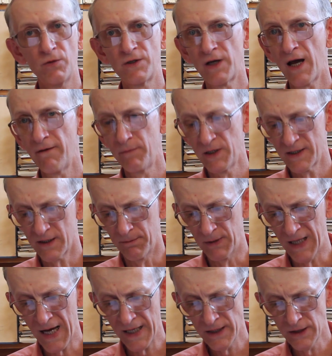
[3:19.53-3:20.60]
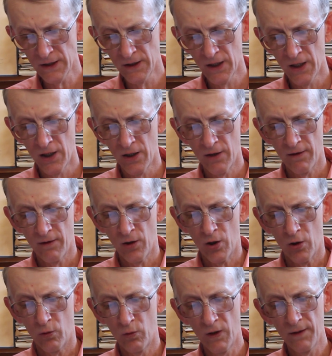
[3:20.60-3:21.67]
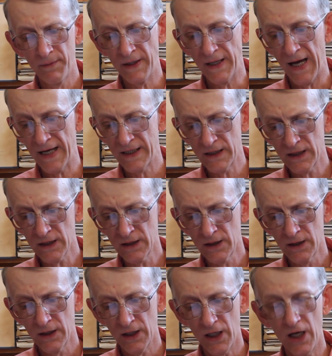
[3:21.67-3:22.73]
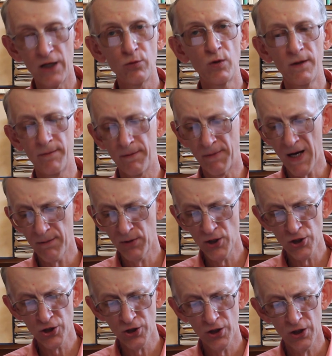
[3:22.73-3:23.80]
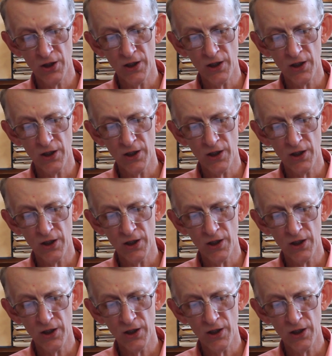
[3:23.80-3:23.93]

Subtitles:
which have been supplied will be edited and will be published